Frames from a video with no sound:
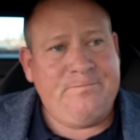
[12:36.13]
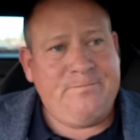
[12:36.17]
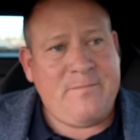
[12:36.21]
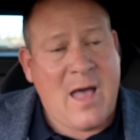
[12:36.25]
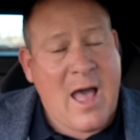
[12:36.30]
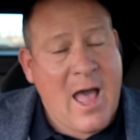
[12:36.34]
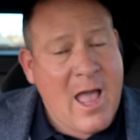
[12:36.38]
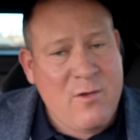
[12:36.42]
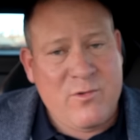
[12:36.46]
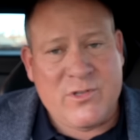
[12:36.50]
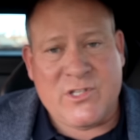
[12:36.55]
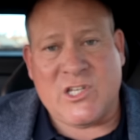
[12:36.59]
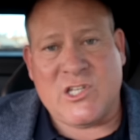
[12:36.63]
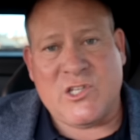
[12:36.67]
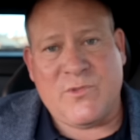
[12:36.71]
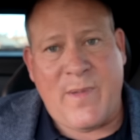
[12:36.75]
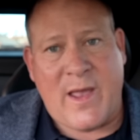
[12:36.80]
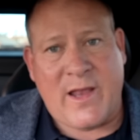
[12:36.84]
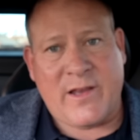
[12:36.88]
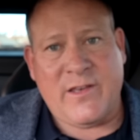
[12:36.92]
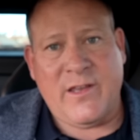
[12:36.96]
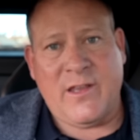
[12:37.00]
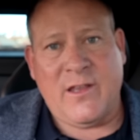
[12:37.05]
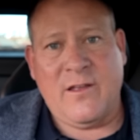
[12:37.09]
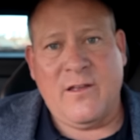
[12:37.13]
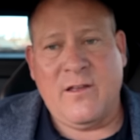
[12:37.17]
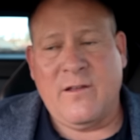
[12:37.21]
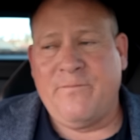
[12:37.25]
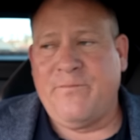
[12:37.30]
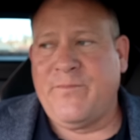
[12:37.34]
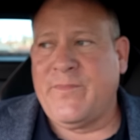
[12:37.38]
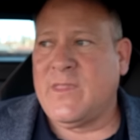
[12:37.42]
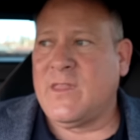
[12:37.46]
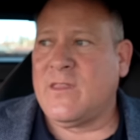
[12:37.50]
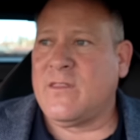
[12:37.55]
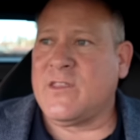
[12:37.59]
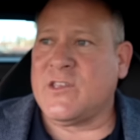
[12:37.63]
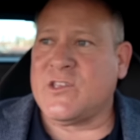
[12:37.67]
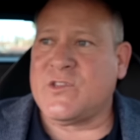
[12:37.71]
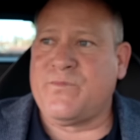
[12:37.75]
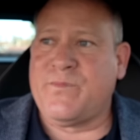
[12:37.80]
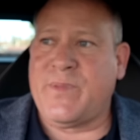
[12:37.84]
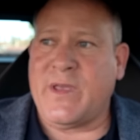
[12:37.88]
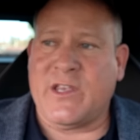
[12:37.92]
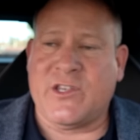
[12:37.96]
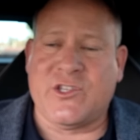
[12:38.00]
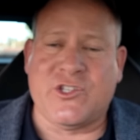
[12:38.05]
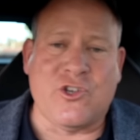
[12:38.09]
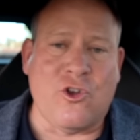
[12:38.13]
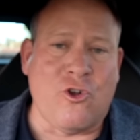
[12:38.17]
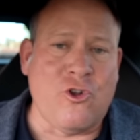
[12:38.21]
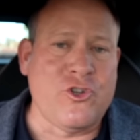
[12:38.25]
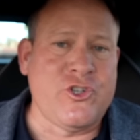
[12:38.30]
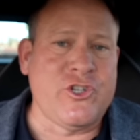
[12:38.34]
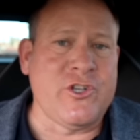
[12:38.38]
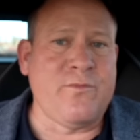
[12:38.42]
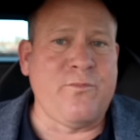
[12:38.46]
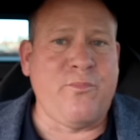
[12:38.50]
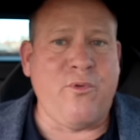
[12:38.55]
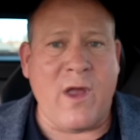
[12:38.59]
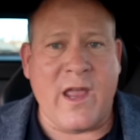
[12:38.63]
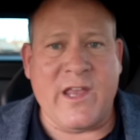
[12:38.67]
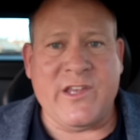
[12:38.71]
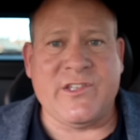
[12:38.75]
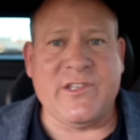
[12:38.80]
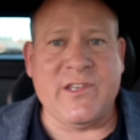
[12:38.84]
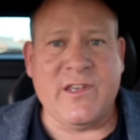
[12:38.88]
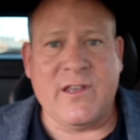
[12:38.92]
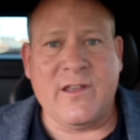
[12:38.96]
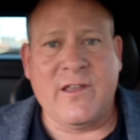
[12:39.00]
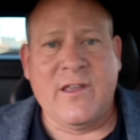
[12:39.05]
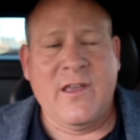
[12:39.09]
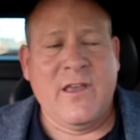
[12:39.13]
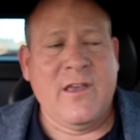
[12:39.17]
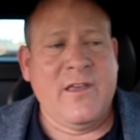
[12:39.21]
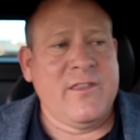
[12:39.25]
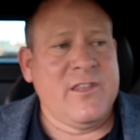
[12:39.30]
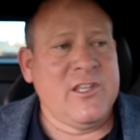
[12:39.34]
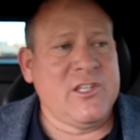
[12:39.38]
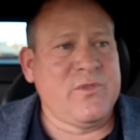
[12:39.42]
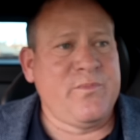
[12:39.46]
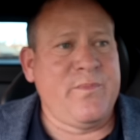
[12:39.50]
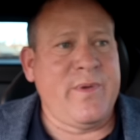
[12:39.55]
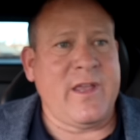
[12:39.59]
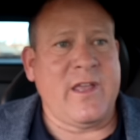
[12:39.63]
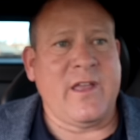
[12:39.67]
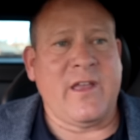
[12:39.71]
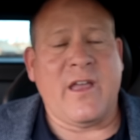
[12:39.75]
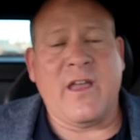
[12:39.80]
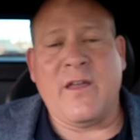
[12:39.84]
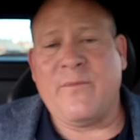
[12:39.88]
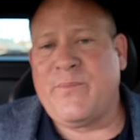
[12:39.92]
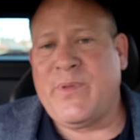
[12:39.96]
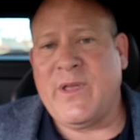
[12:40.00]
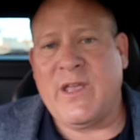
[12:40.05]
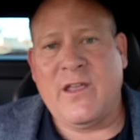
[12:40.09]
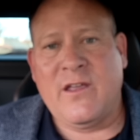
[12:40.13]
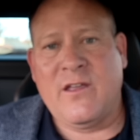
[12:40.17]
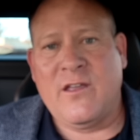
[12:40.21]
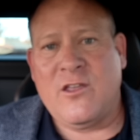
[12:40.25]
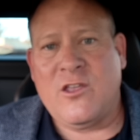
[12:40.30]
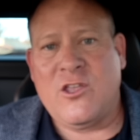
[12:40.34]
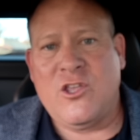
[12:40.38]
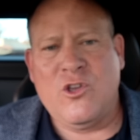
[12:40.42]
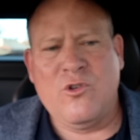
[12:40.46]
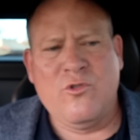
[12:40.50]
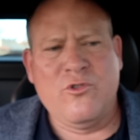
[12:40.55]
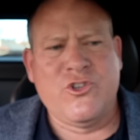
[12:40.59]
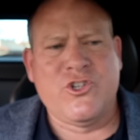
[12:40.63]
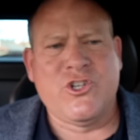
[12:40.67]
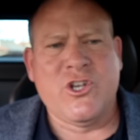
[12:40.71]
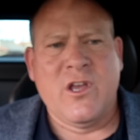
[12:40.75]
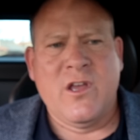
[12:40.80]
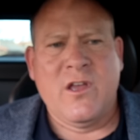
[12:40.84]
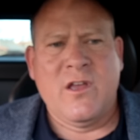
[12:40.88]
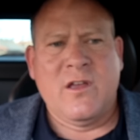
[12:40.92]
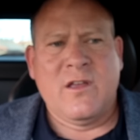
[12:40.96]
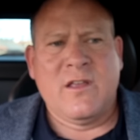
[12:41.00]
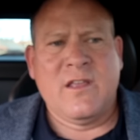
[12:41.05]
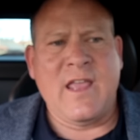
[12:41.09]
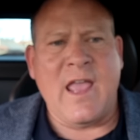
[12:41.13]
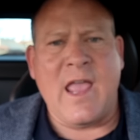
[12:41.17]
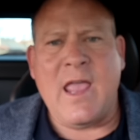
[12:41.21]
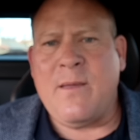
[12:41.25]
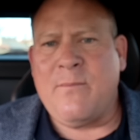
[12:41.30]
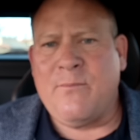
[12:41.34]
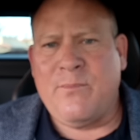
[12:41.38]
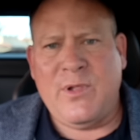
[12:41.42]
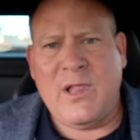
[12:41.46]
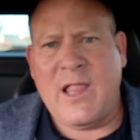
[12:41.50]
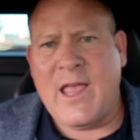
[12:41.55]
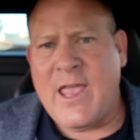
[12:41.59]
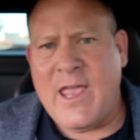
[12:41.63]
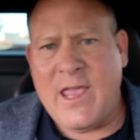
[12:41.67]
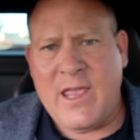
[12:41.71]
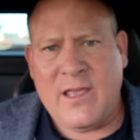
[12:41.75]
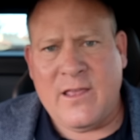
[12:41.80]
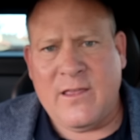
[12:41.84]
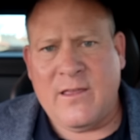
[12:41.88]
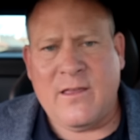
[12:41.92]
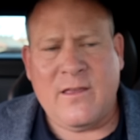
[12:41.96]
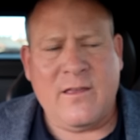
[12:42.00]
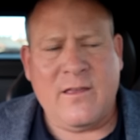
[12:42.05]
I was expecting this big surge in pricing, this big huge game-playing